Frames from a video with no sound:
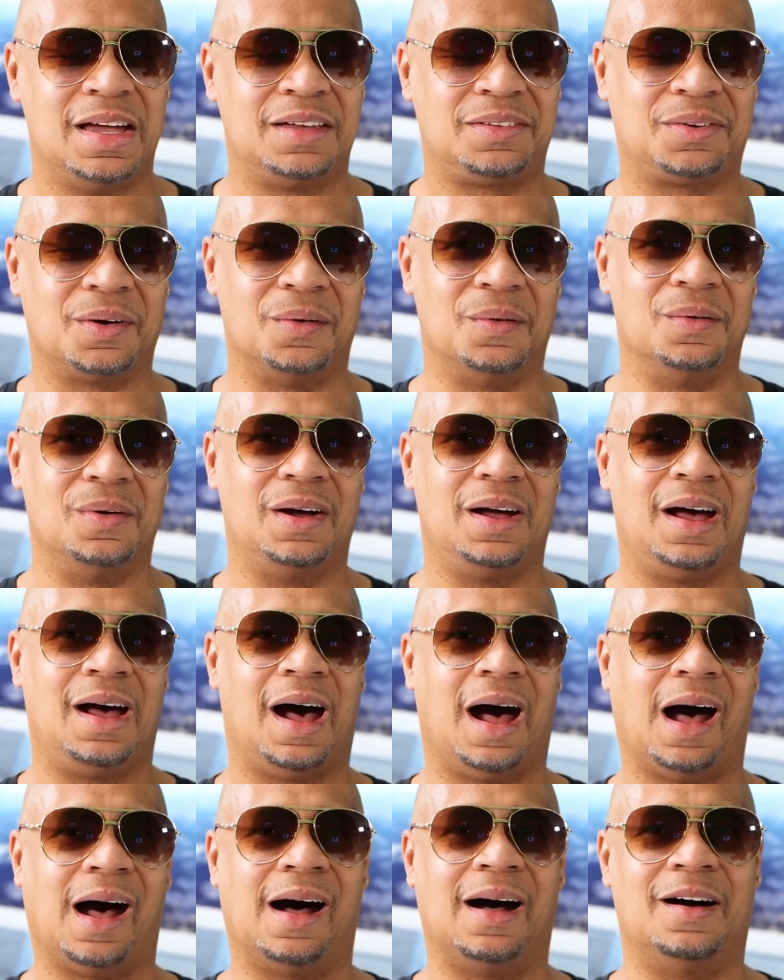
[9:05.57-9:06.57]
So
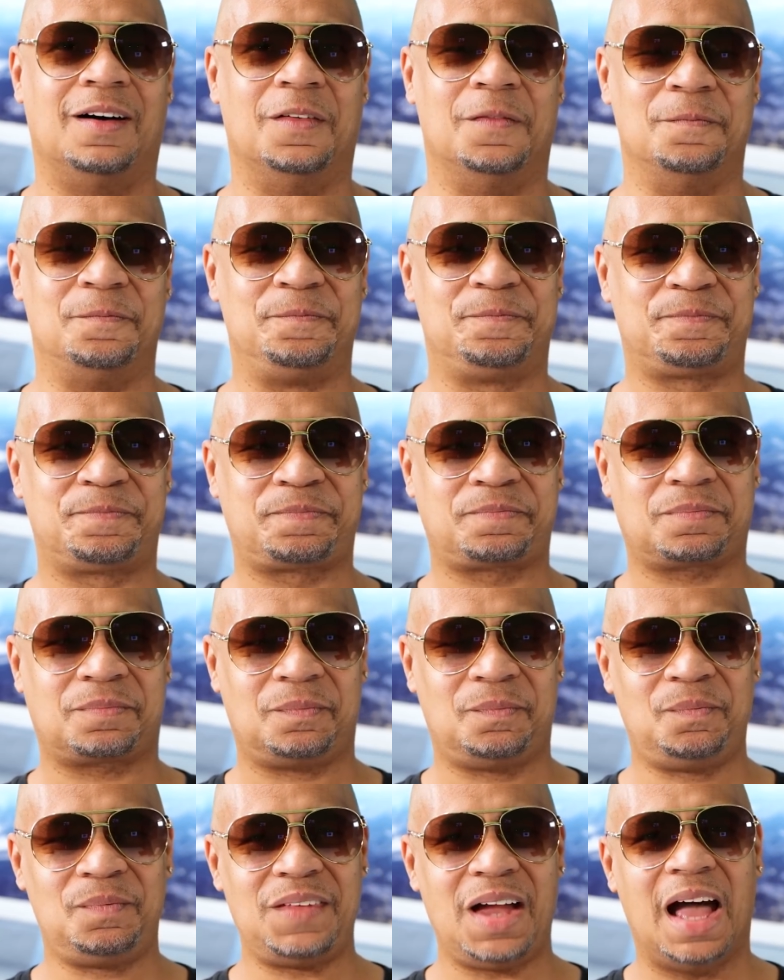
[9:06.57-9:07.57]
um,
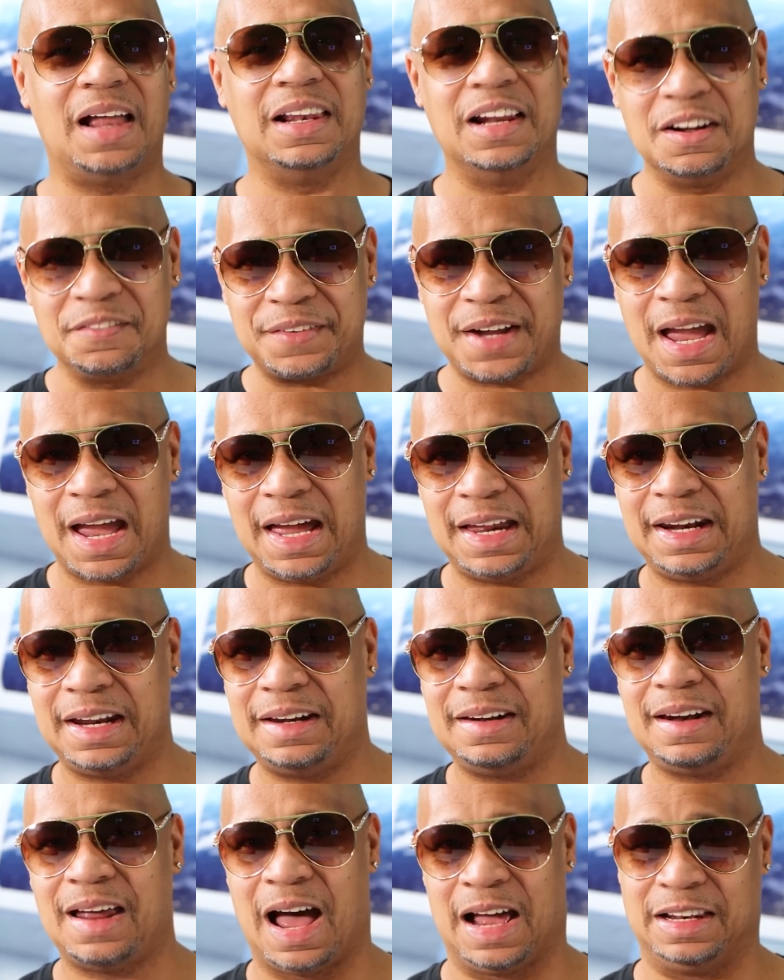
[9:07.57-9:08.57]
I love Canon.